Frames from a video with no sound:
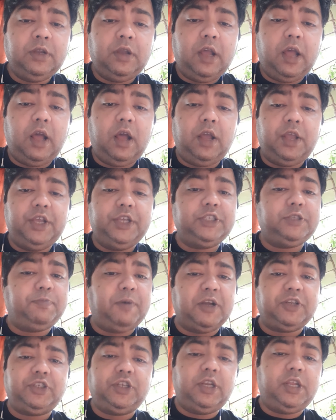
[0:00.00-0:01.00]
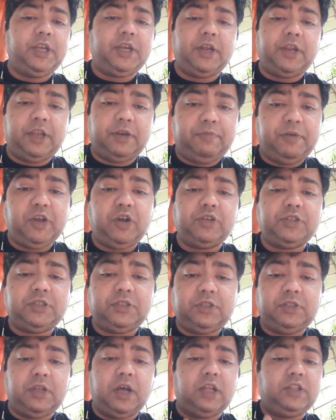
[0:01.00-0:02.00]
uh, he is partially correct
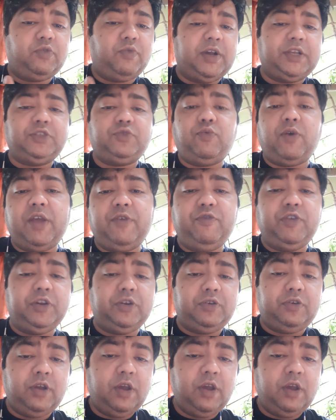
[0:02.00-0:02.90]
because otherwise why would